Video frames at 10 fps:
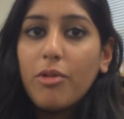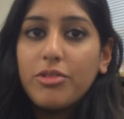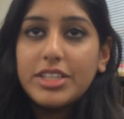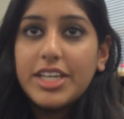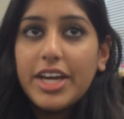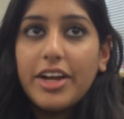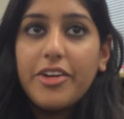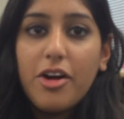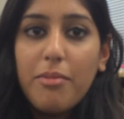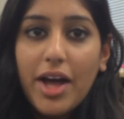only taking
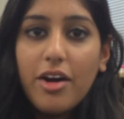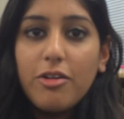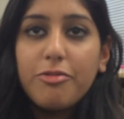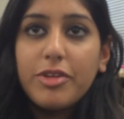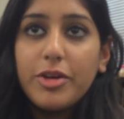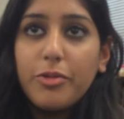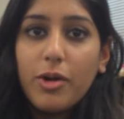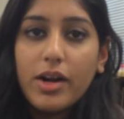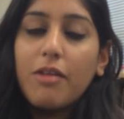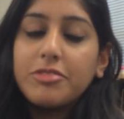neurobio if you
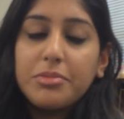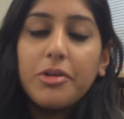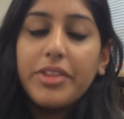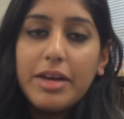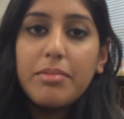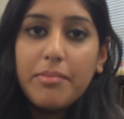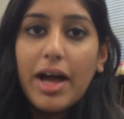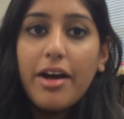were comfortable with AP